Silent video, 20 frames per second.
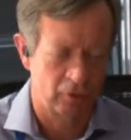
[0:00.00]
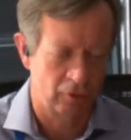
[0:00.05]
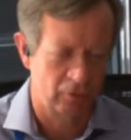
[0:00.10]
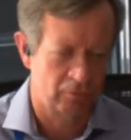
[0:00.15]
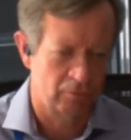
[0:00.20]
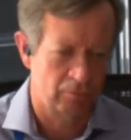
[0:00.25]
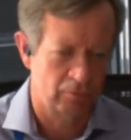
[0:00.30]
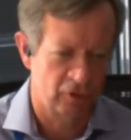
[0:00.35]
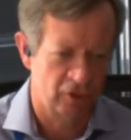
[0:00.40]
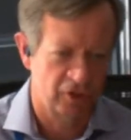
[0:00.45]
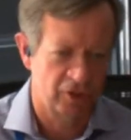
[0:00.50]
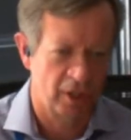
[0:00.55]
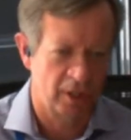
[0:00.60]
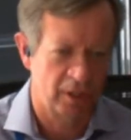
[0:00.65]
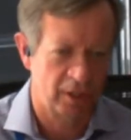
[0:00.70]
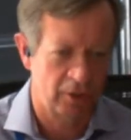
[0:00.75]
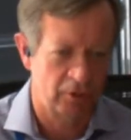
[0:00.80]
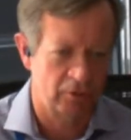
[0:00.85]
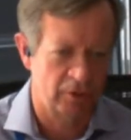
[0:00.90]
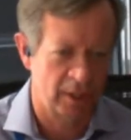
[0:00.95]
You
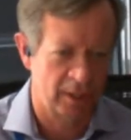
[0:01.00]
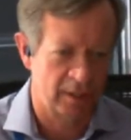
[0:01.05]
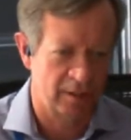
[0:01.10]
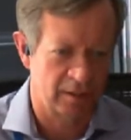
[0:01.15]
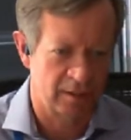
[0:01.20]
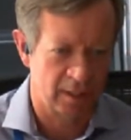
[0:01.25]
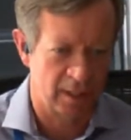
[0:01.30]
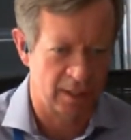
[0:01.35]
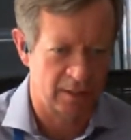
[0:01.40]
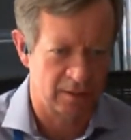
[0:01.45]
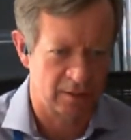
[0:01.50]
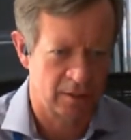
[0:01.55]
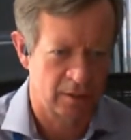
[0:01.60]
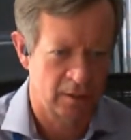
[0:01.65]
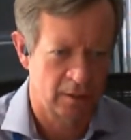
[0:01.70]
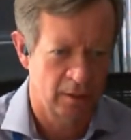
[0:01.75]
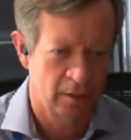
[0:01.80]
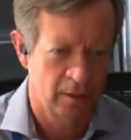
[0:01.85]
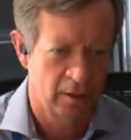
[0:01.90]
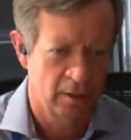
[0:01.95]
study, you take the test.
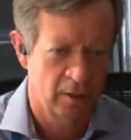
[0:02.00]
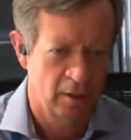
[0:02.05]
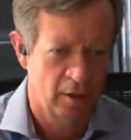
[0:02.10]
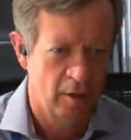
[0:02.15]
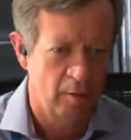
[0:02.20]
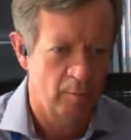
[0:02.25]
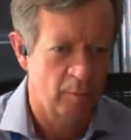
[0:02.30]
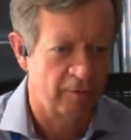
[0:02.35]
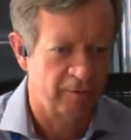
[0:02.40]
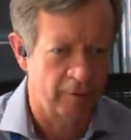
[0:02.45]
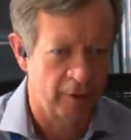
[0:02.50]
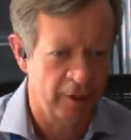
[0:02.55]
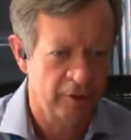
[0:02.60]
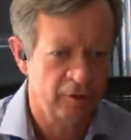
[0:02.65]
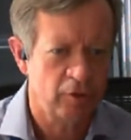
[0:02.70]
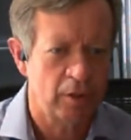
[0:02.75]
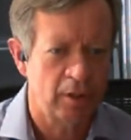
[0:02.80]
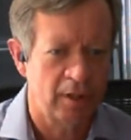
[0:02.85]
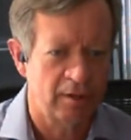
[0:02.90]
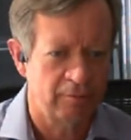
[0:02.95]
But for
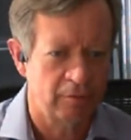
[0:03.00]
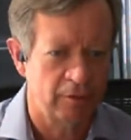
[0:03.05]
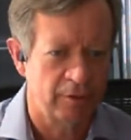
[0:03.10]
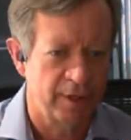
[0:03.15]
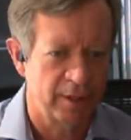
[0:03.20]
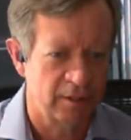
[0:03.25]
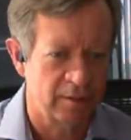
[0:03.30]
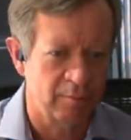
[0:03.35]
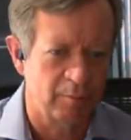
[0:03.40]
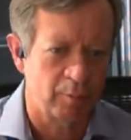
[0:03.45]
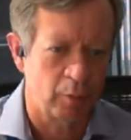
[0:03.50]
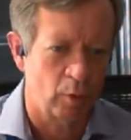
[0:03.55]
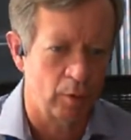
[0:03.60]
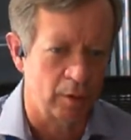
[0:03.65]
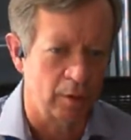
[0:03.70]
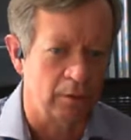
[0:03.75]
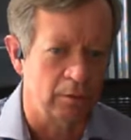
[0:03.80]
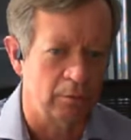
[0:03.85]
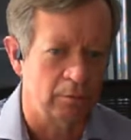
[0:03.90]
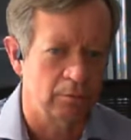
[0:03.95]
entry level, that's
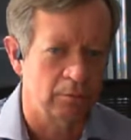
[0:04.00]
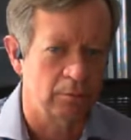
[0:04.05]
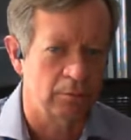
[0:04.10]
important.